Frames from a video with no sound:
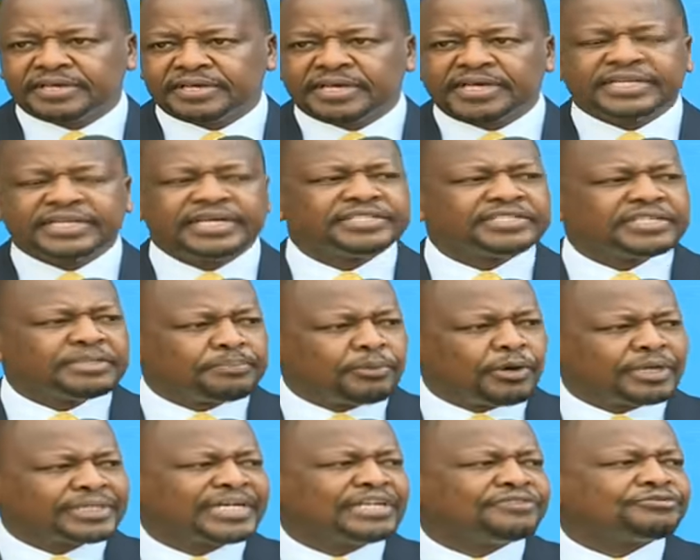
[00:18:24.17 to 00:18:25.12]
It is
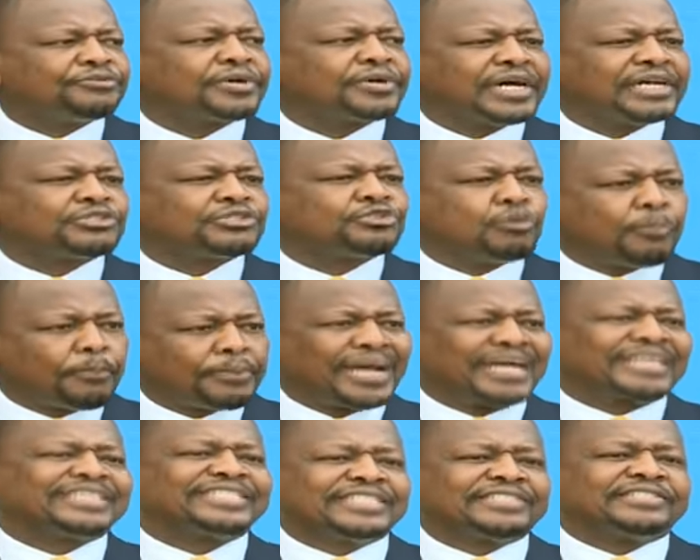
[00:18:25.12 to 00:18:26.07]
important for us to
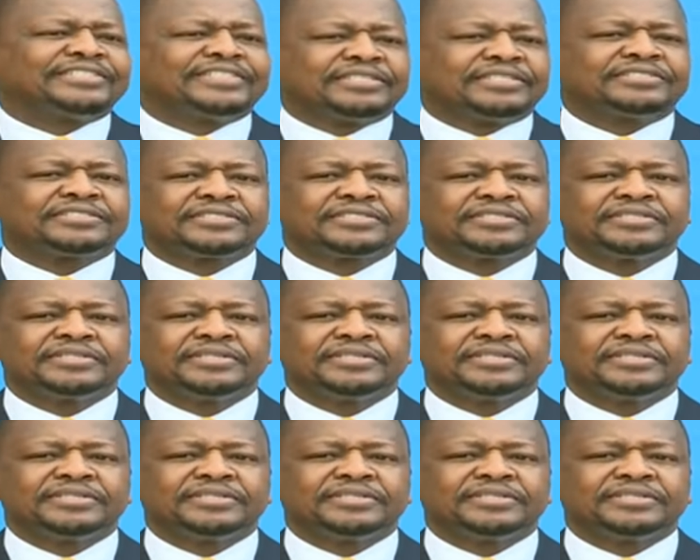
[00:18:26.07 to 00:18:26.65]
practice this.